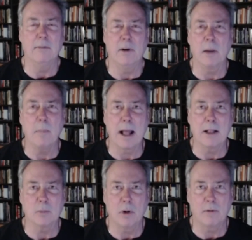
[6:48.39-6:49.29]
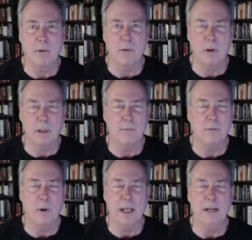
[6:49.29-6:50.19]
very balanced portfolio
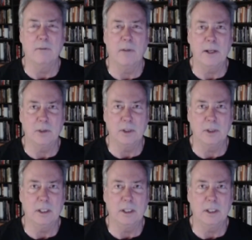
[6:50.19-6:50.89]
for inflation,